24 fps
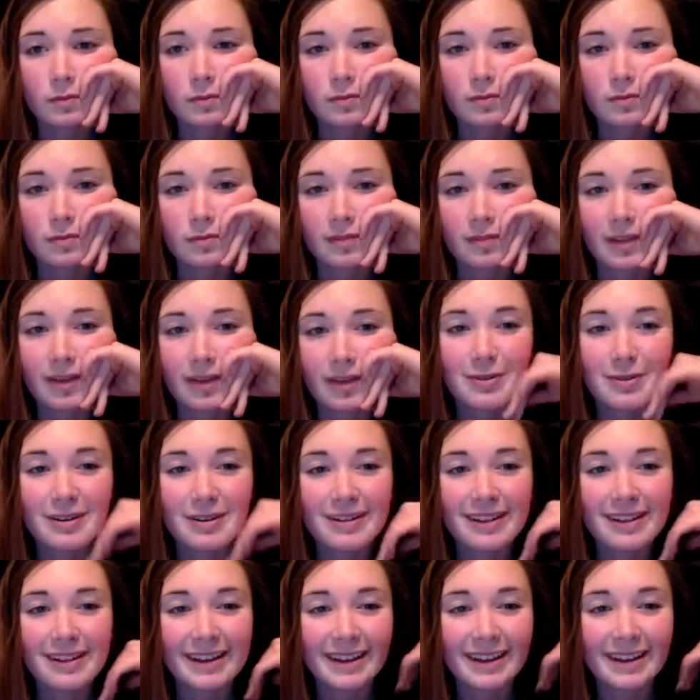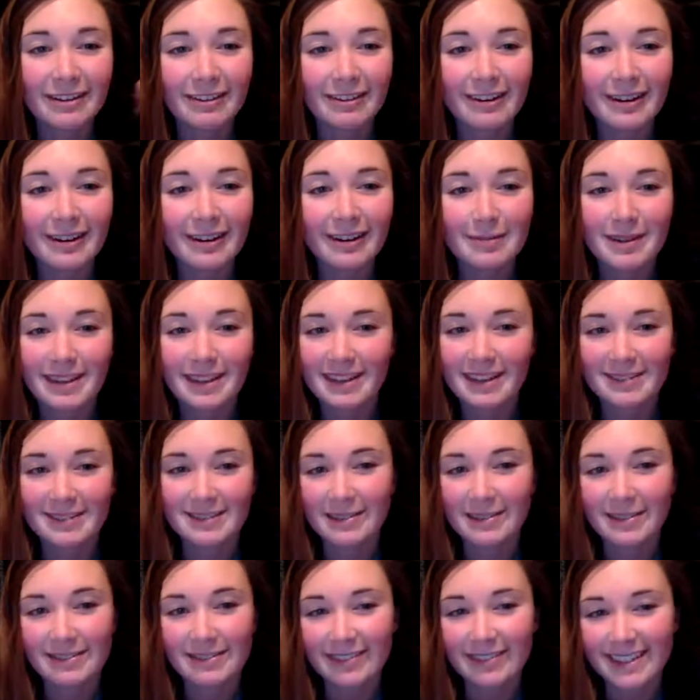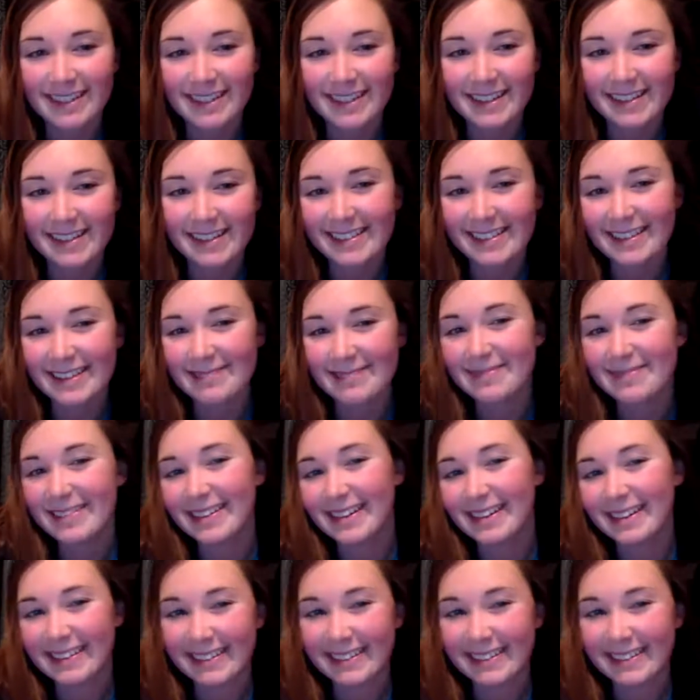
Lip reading: I don't want to like agree, because what if I say the same thing?